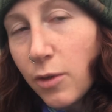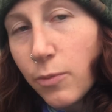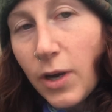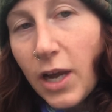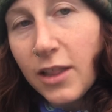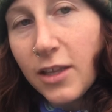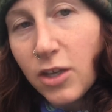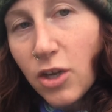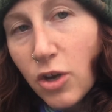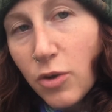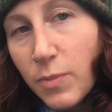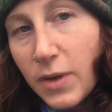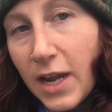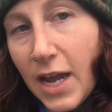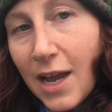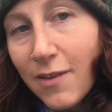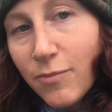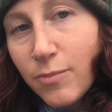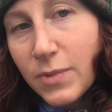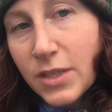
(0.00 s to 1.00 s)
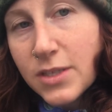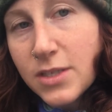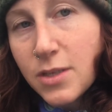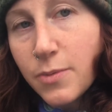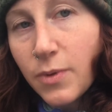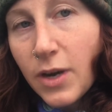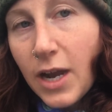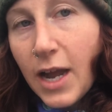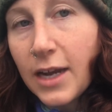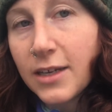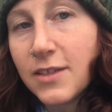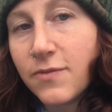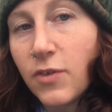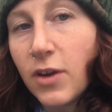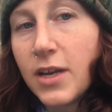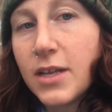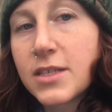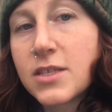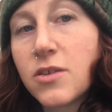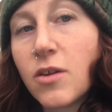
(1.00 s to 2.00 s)
a while ago, but I haven't been super active
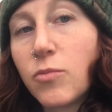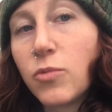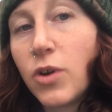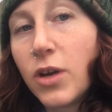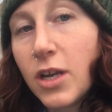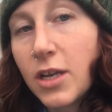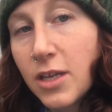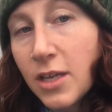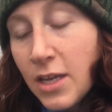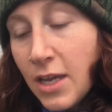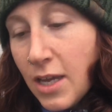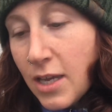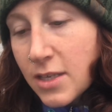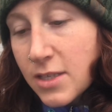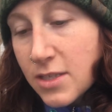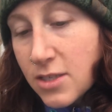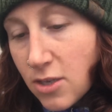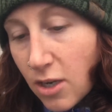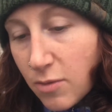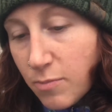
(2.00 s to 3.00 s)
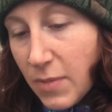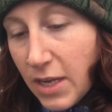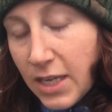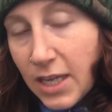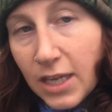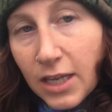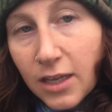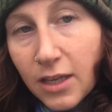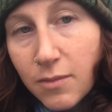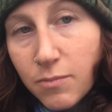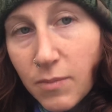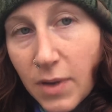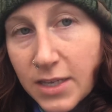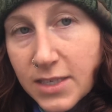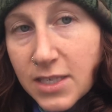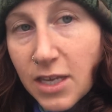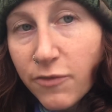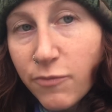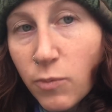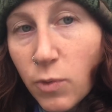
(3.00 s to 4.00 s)
on it. So I'm going to start making
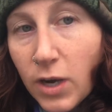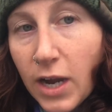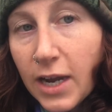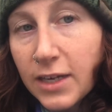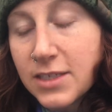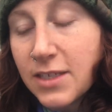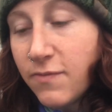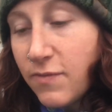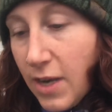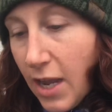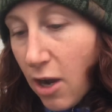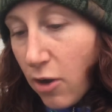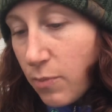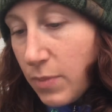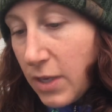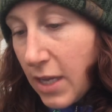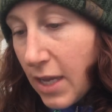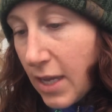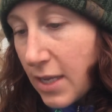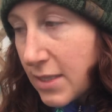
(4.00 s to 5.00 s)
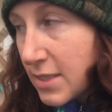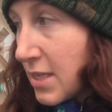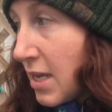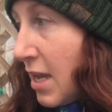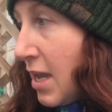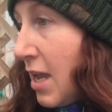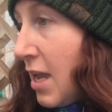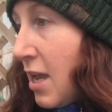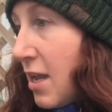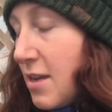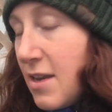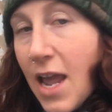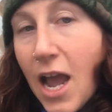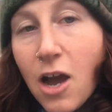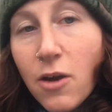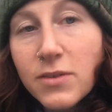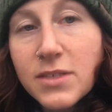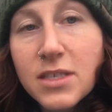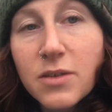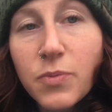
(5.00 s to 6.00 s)
myself more active now, because
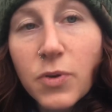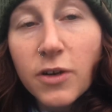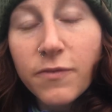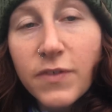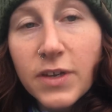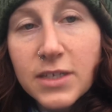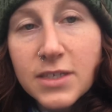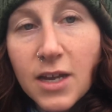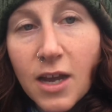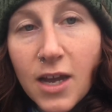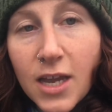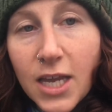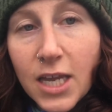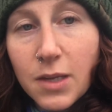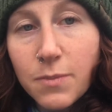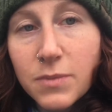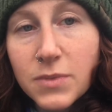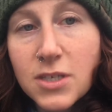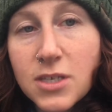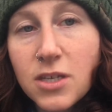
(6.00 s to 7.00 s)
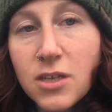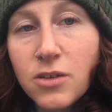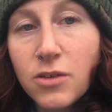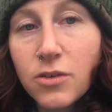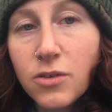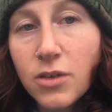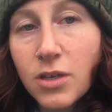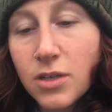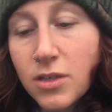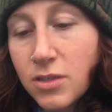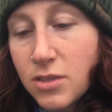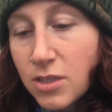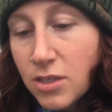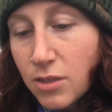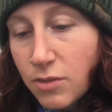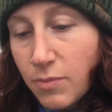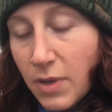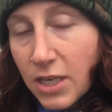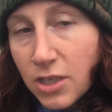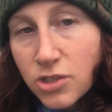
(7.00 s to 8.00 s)
now is the perfect time to
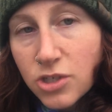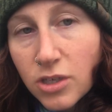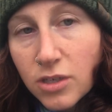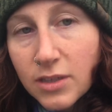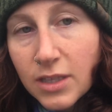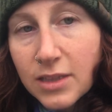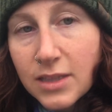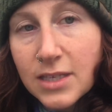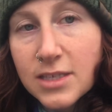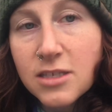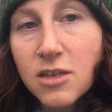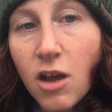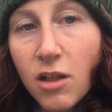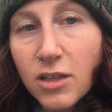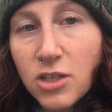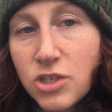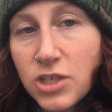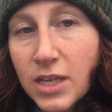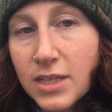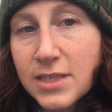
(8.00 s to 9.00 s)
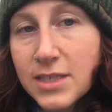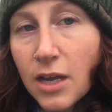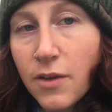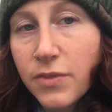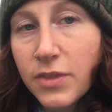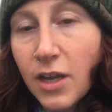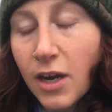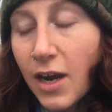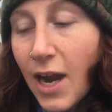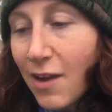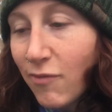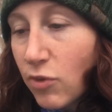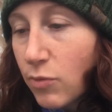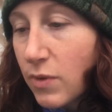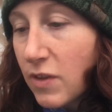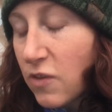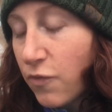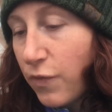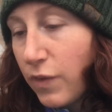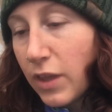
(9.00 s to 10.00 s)
make sure that this knowledge gets out there.
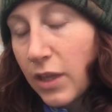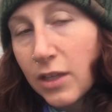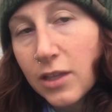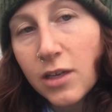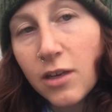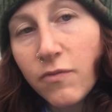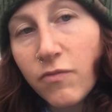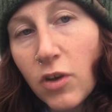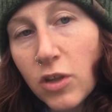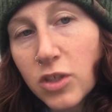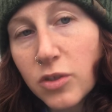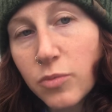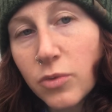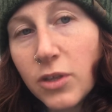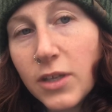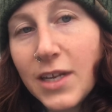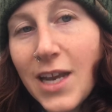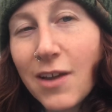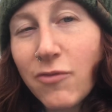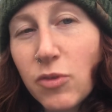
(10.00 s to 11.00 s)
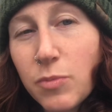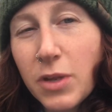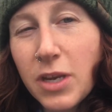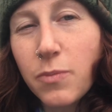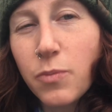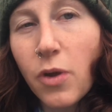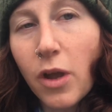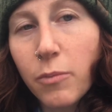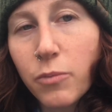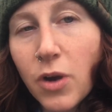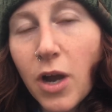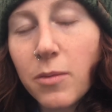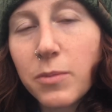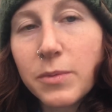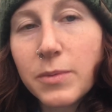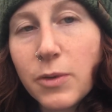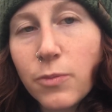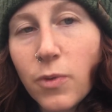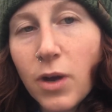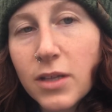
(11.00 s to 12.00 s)
Everyone's feeling a little vulnerable, and everybody
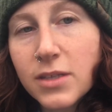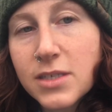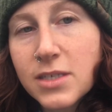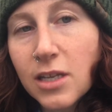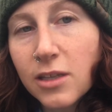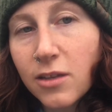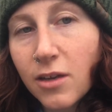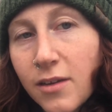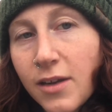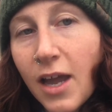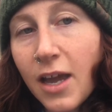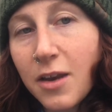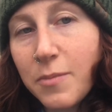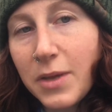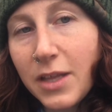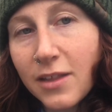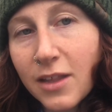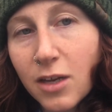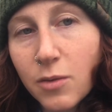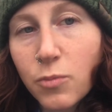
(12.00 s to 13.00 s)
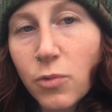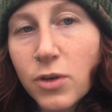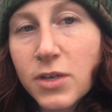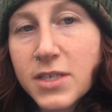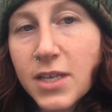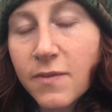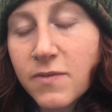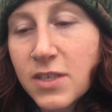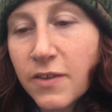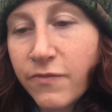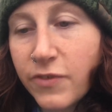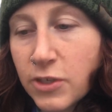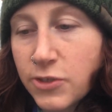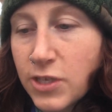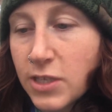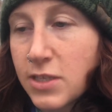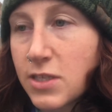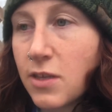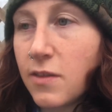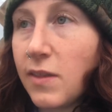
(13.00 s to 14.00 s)
probably wants to learn how to be a little more
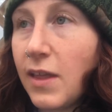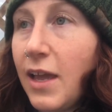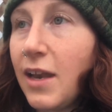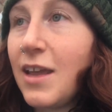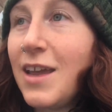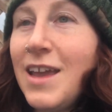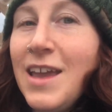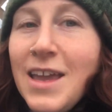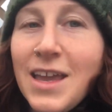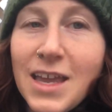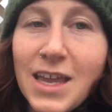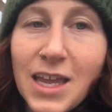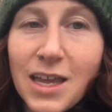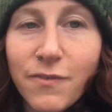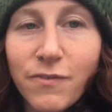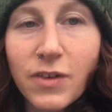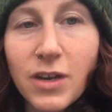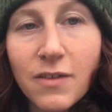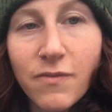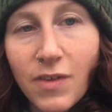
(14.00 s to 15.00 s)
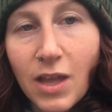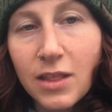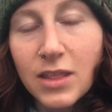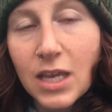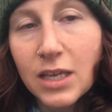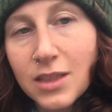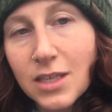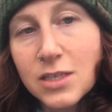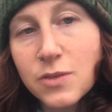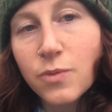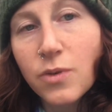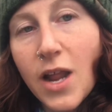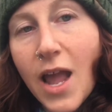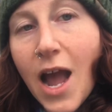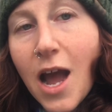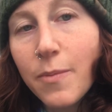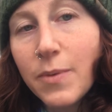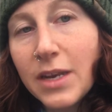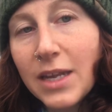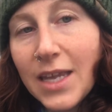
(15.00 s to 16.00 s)
self-sufficient, so that if an event like this were to
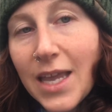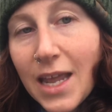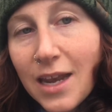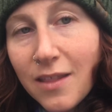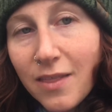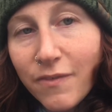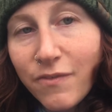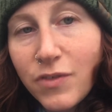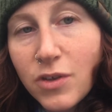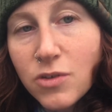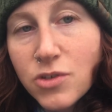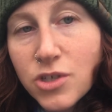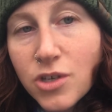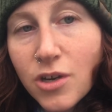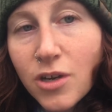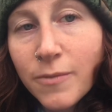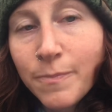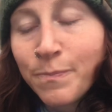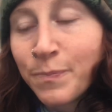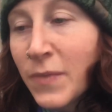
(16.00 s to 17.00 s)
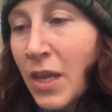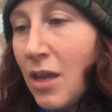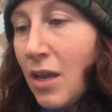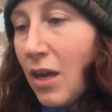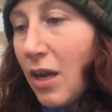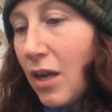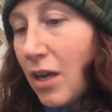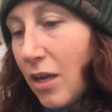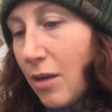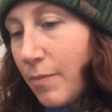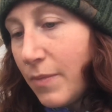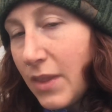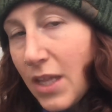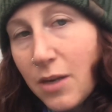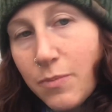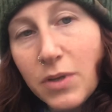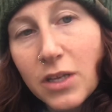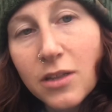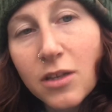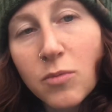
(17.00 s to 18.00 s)
happen again in the future,
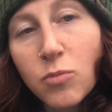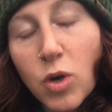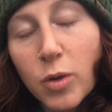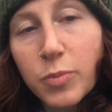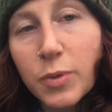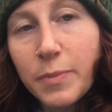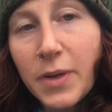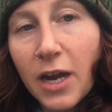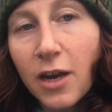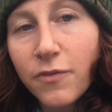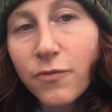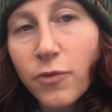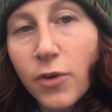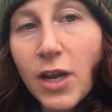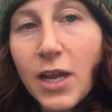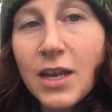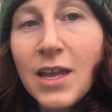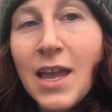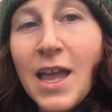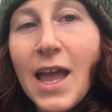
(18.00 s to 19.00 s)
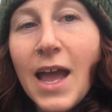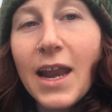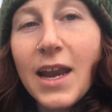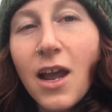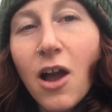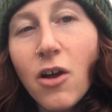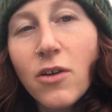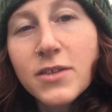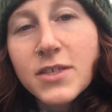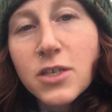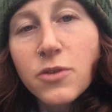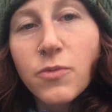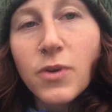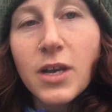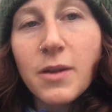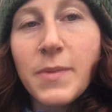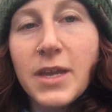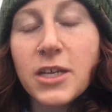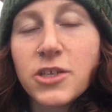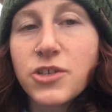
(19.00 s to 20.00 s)
they'd be a little more prepared for it. And I also
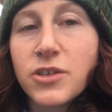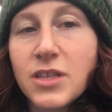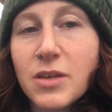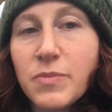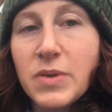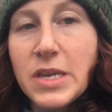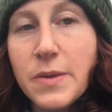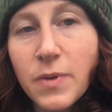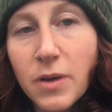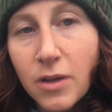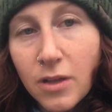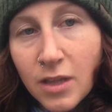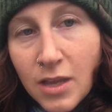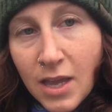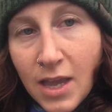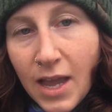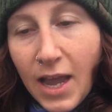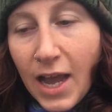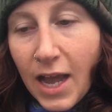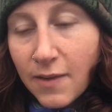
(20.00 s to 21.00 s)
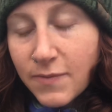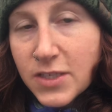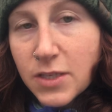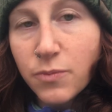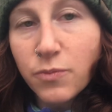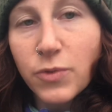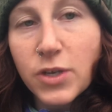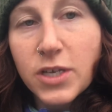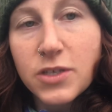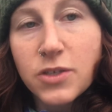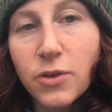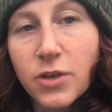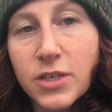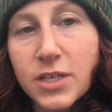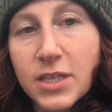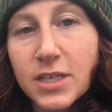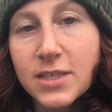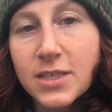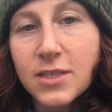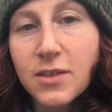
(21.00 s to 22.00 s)
want to make sure that people have some
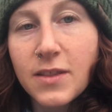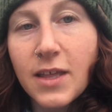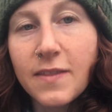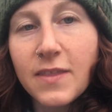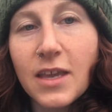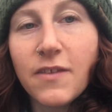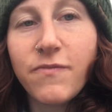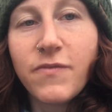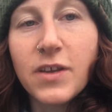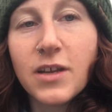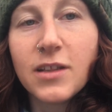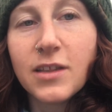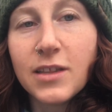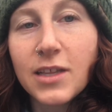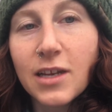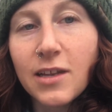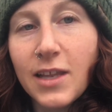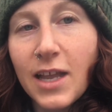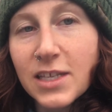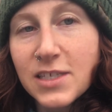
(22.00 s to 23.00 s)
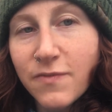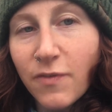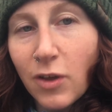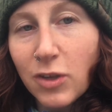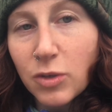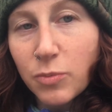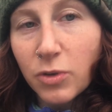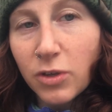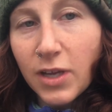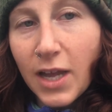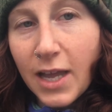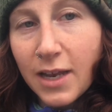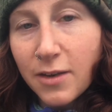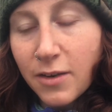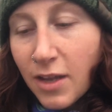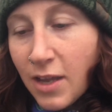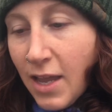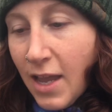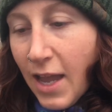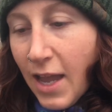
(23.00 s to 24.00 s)
resources so that they feel a little less vulnerable
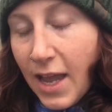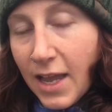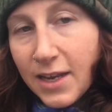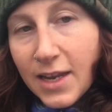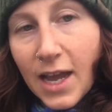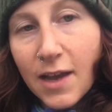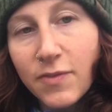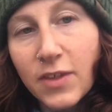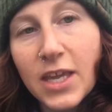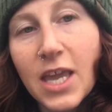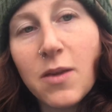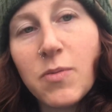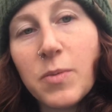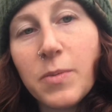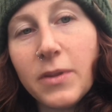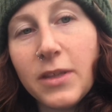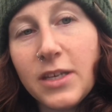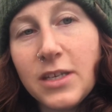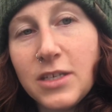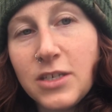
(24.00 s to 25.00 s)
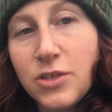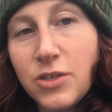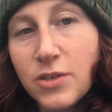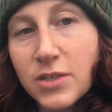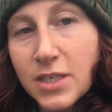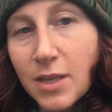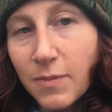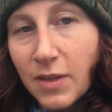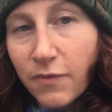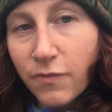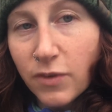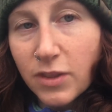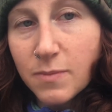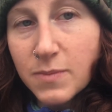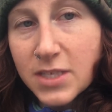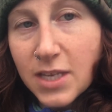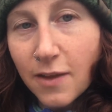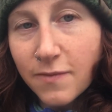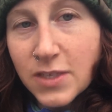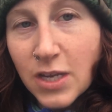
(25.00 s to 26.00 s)
and have the capability to do something for
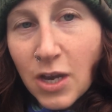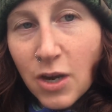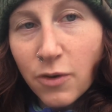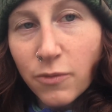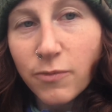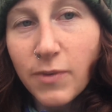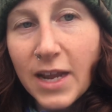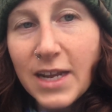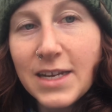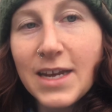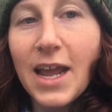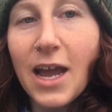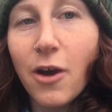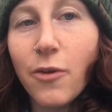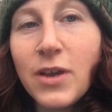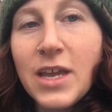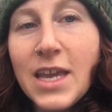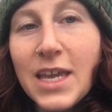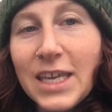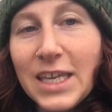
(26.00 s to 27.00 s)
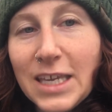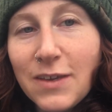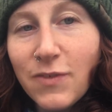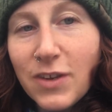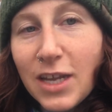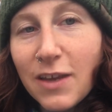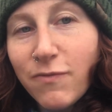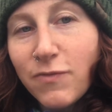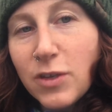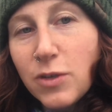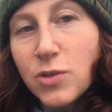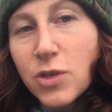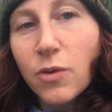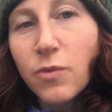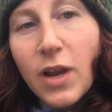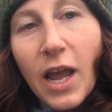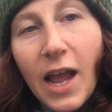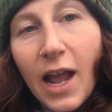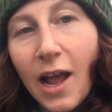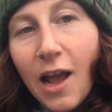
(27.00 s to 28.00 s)
themselves right now. Even if you
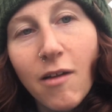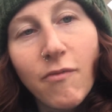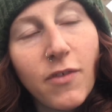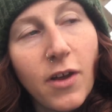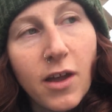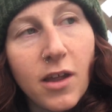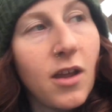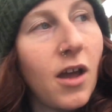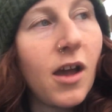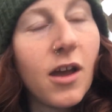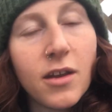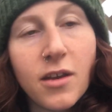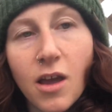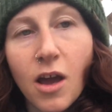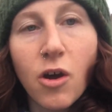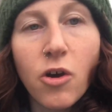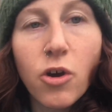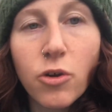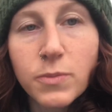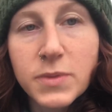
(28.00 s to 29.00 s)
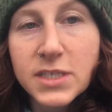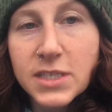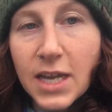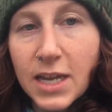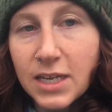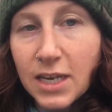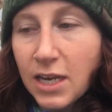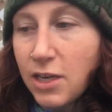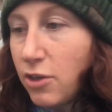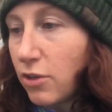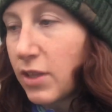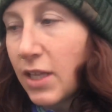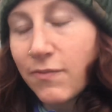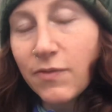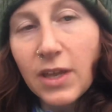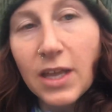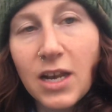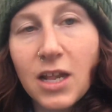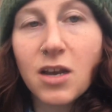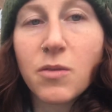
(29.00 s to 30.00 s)
don't have a homestead and you're
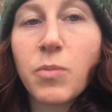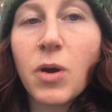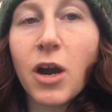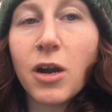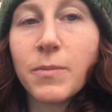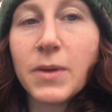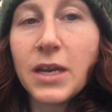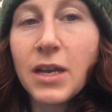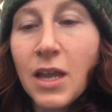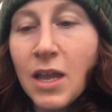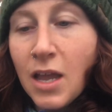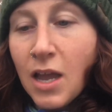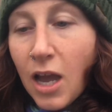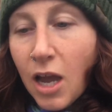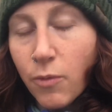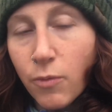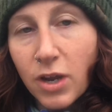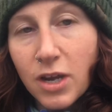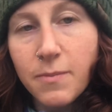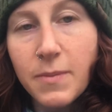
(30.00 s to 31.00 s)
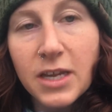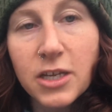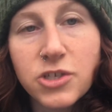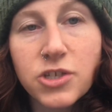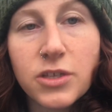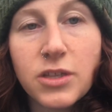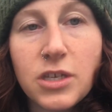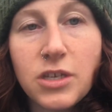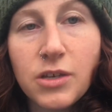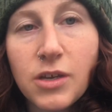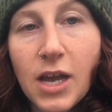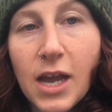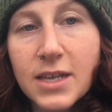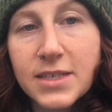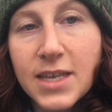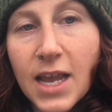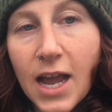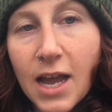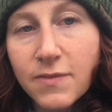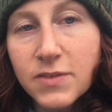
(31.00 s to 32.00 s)
living in an apartment, I want to make sure that you
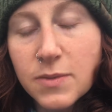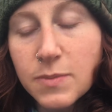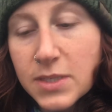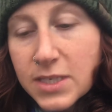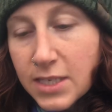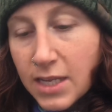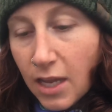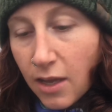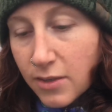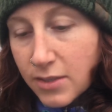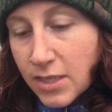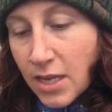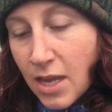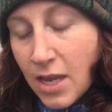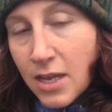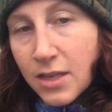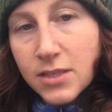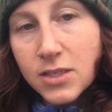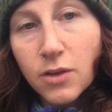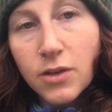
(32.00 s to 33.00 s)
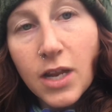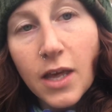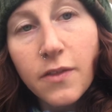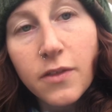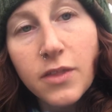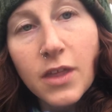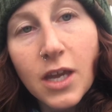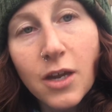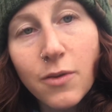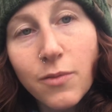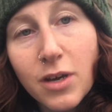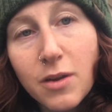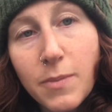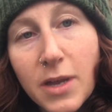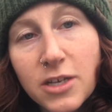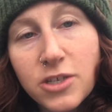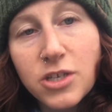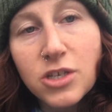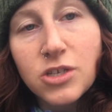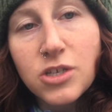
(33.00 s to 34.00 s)
guys have some skills. So another thing I want to
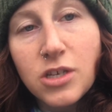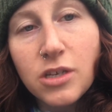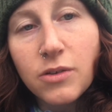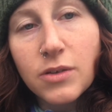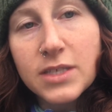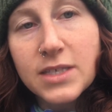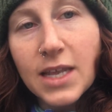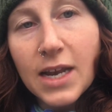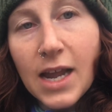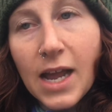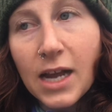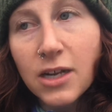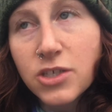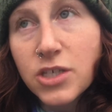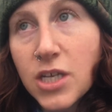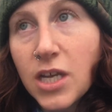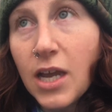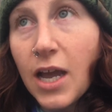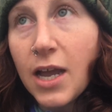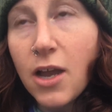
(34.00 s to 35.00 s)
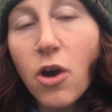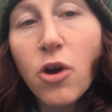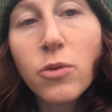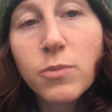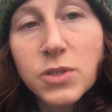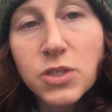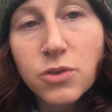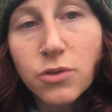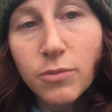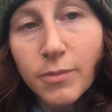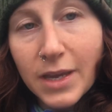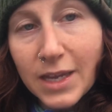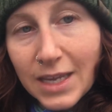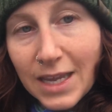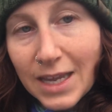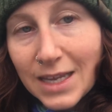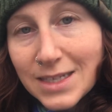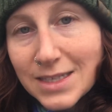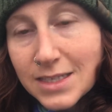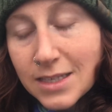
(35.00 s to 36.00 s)
mention too is that I homeschool my
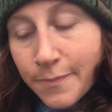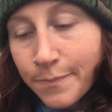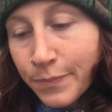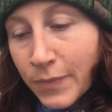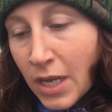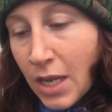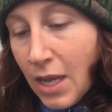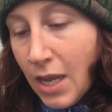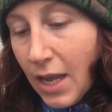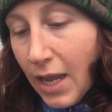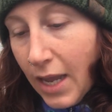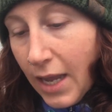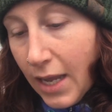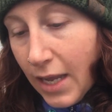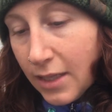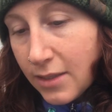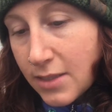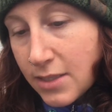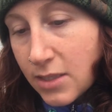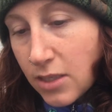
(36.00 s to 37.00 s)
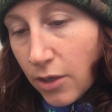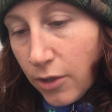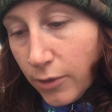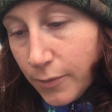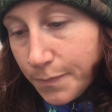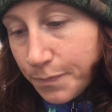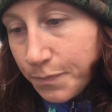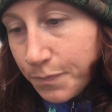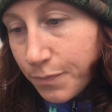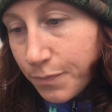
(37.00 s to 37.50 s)
kids, and so